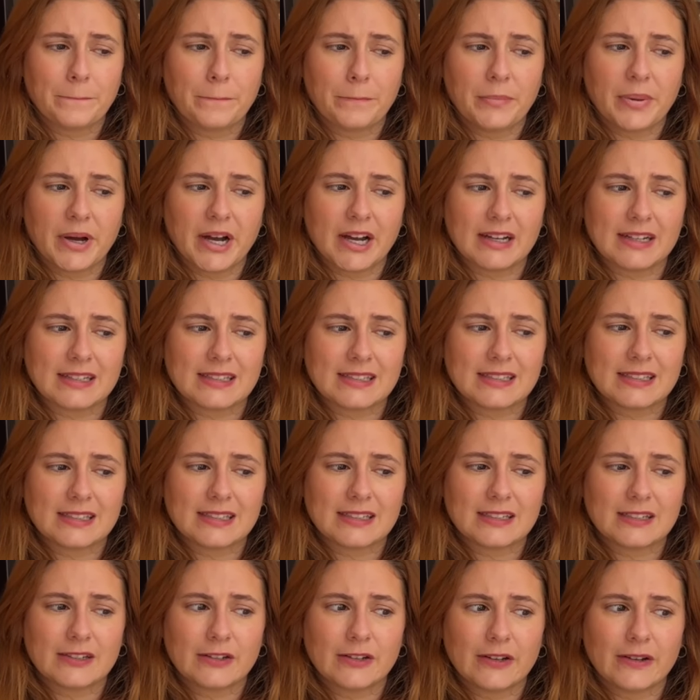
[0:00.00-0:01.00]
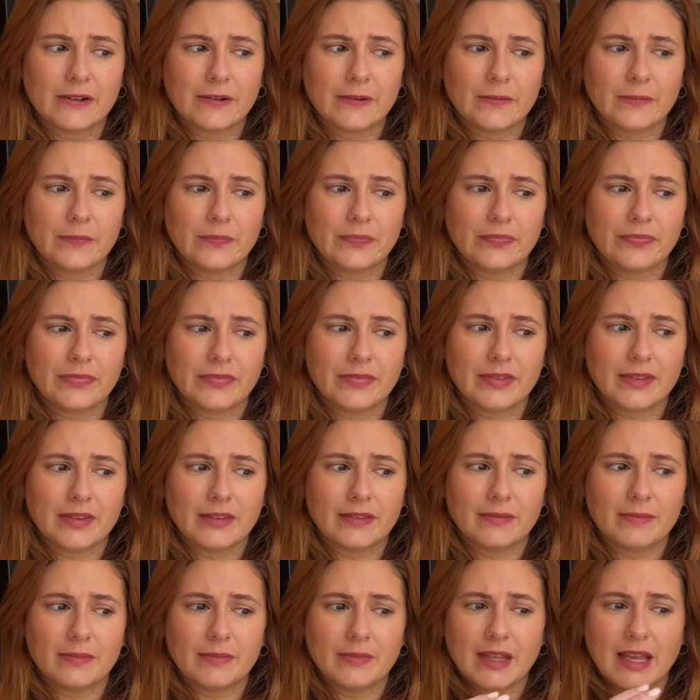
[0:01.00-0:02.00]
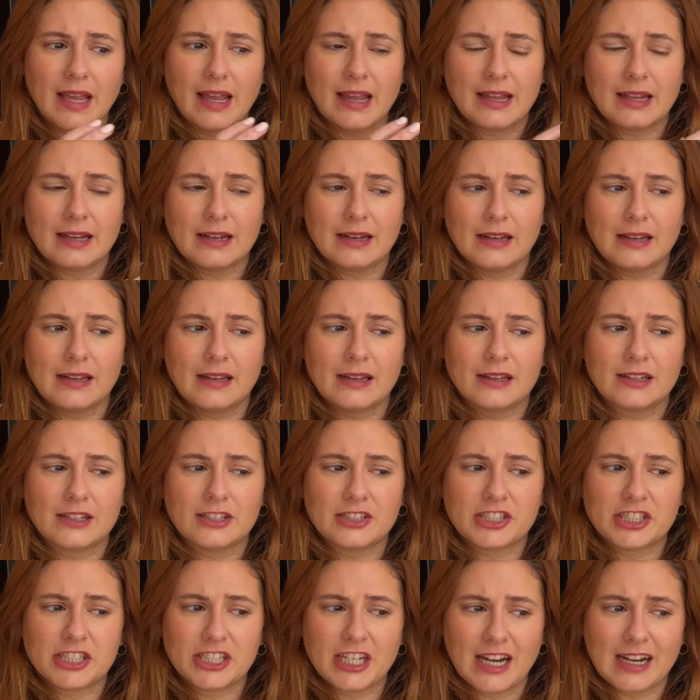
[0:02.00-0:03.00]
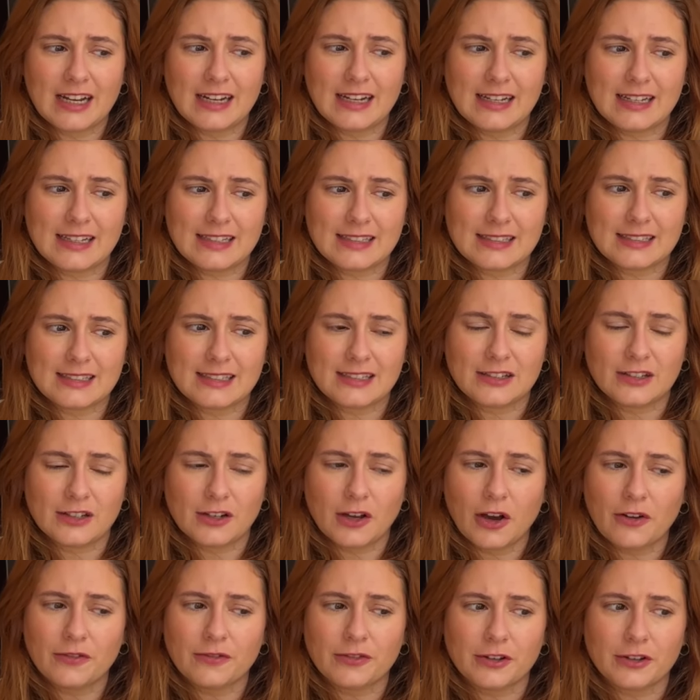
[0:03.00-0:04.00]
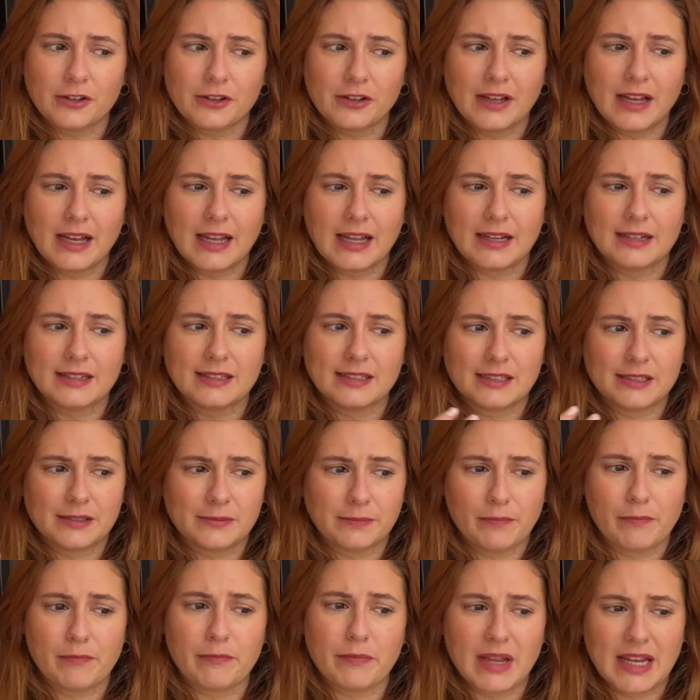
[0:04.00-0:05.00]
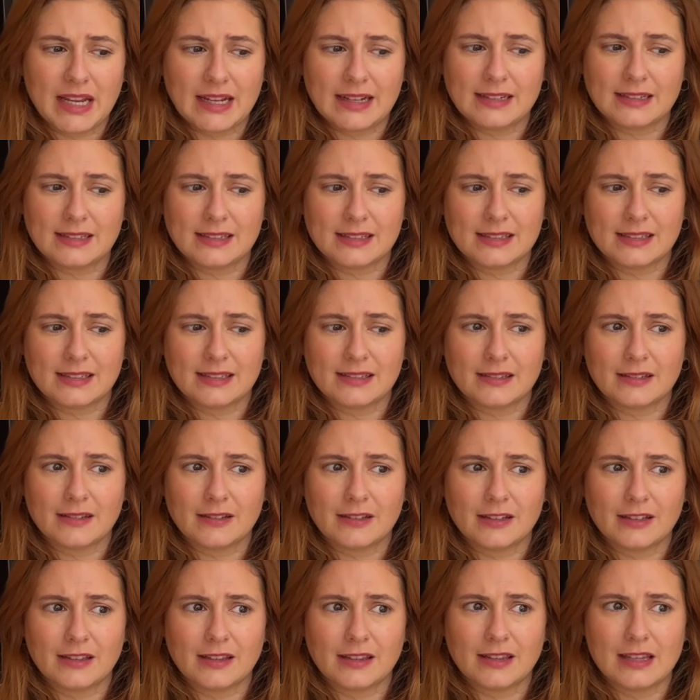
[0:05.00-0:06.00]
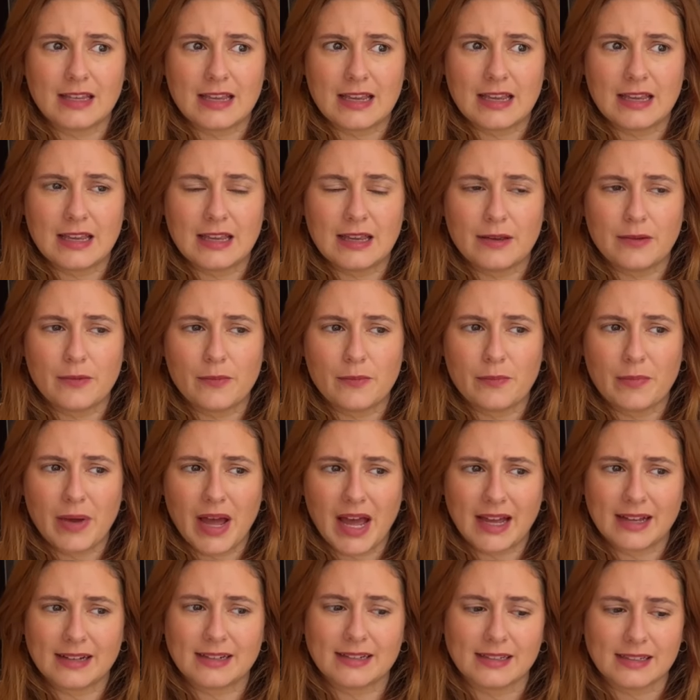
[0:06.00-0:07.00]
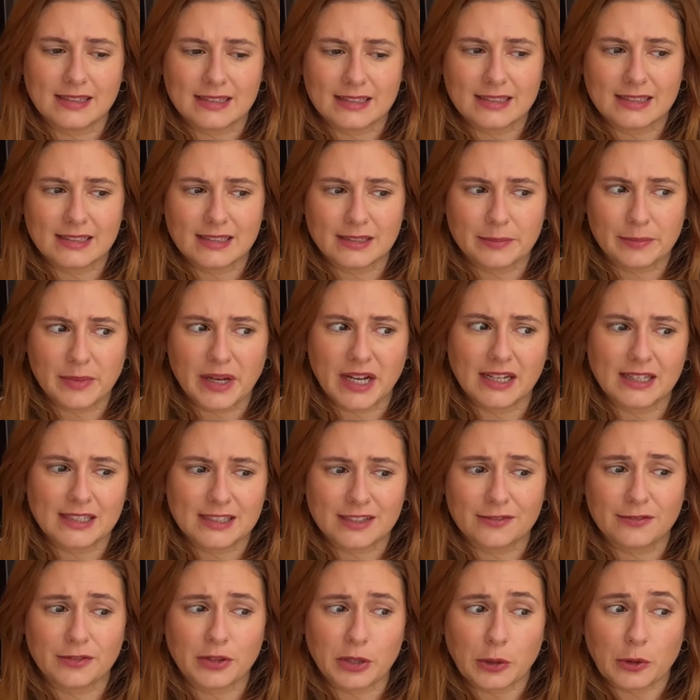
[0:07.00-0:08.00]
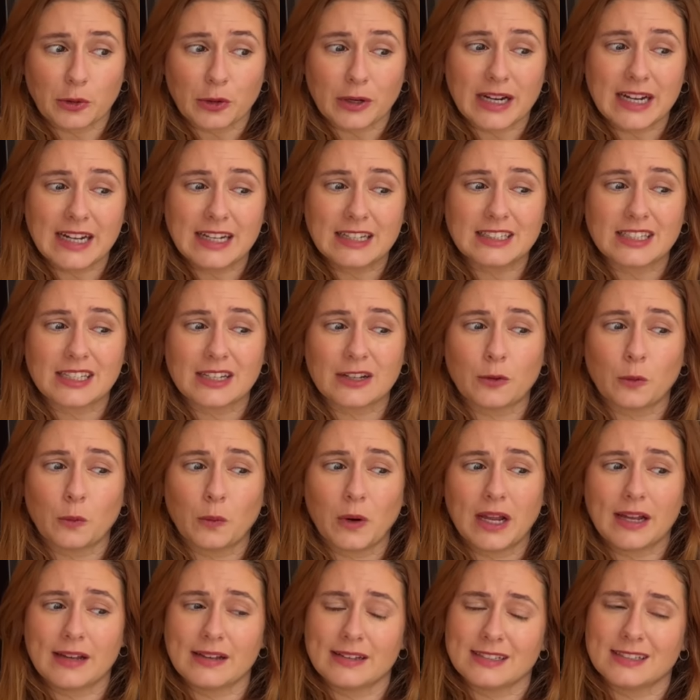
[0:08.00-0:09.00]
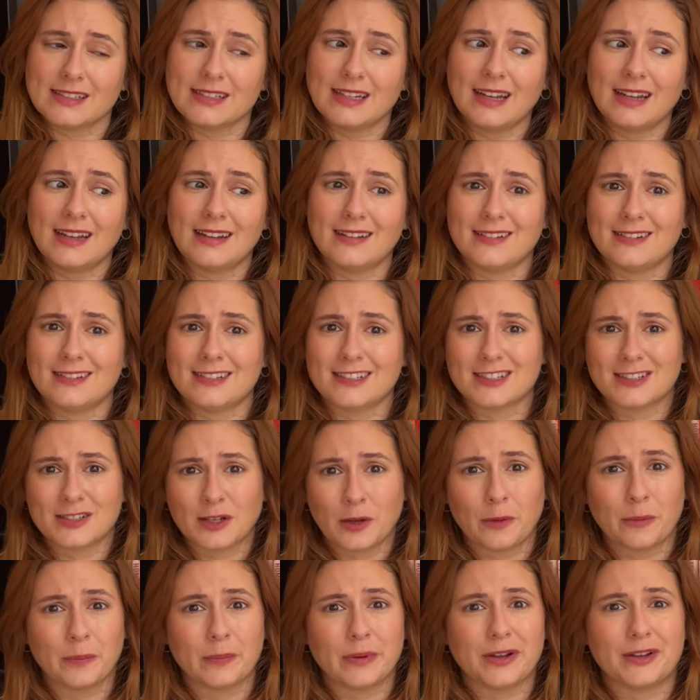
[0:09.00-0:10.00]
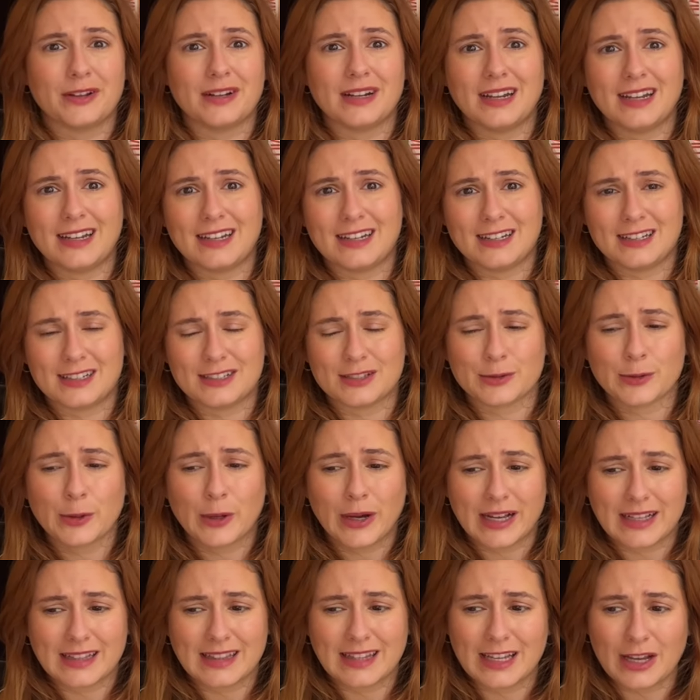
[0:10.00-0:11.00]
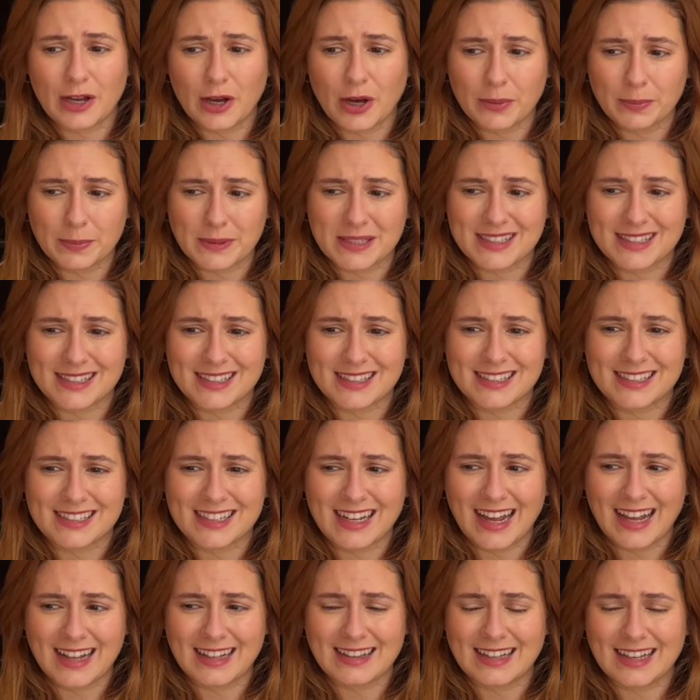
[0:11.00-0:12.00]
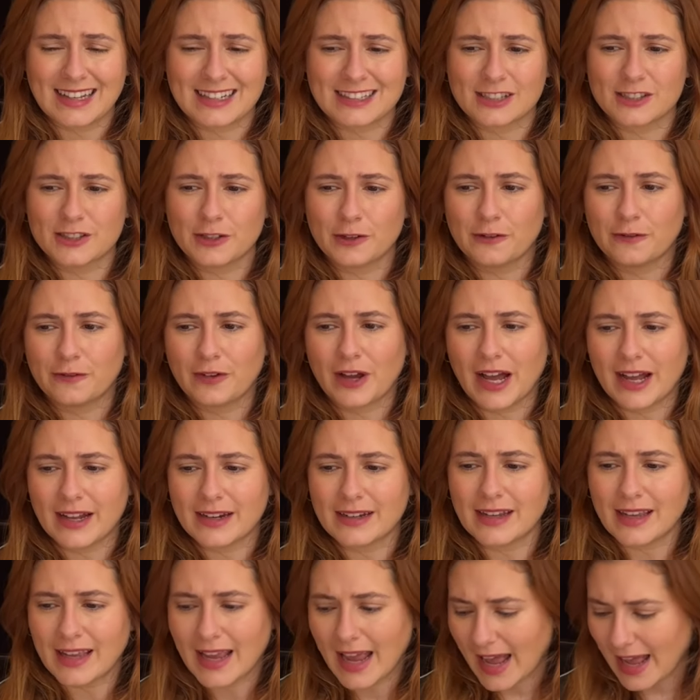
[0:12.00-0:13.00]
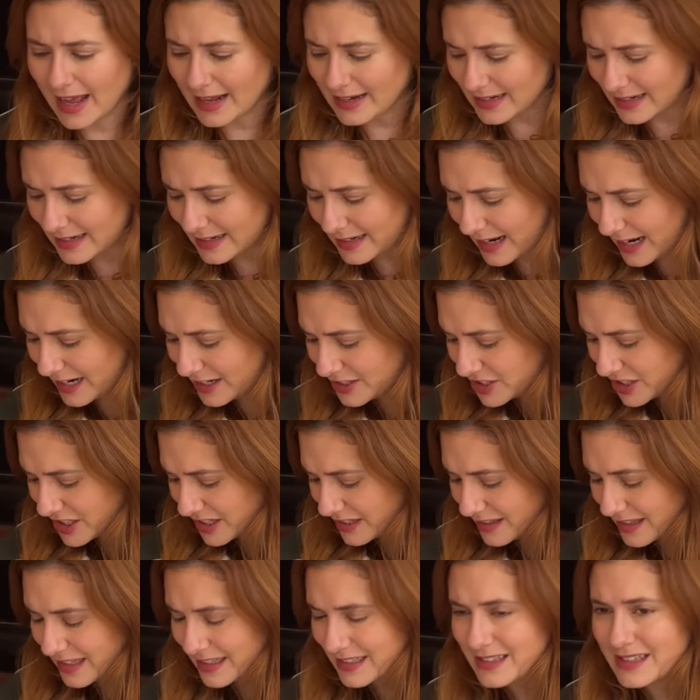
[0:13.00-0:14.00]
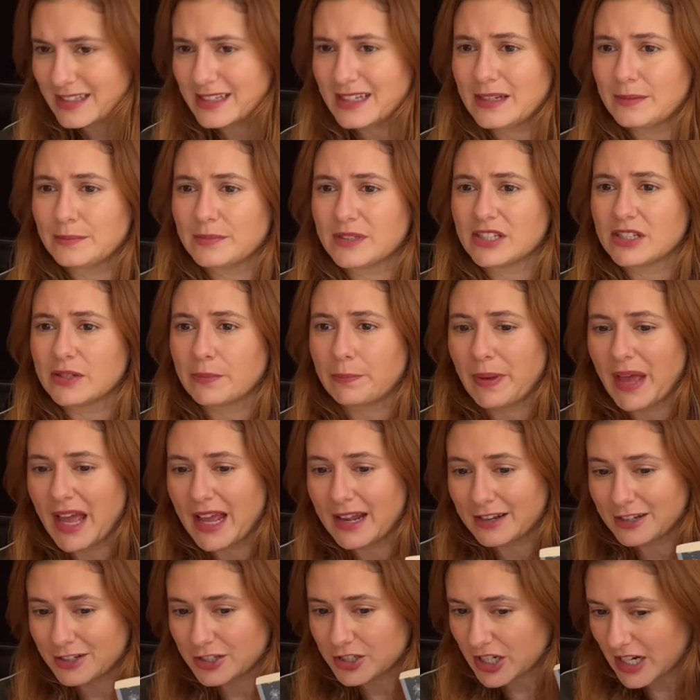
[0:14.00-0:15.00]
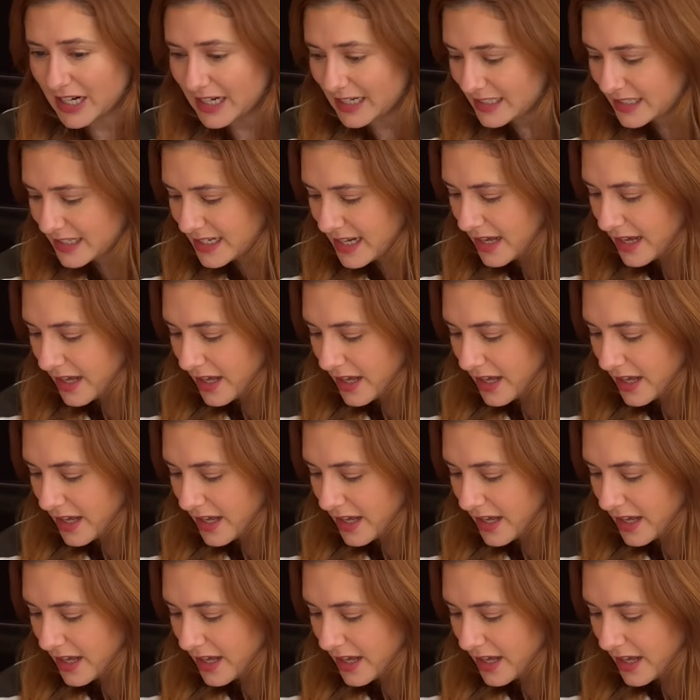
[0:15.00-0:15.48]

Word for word: But in Shelley's novel, it means the madness and demise of the creator, whereas in Saltburn, it is quite the opposite. And that sort of uncanny nature that seems to penetrate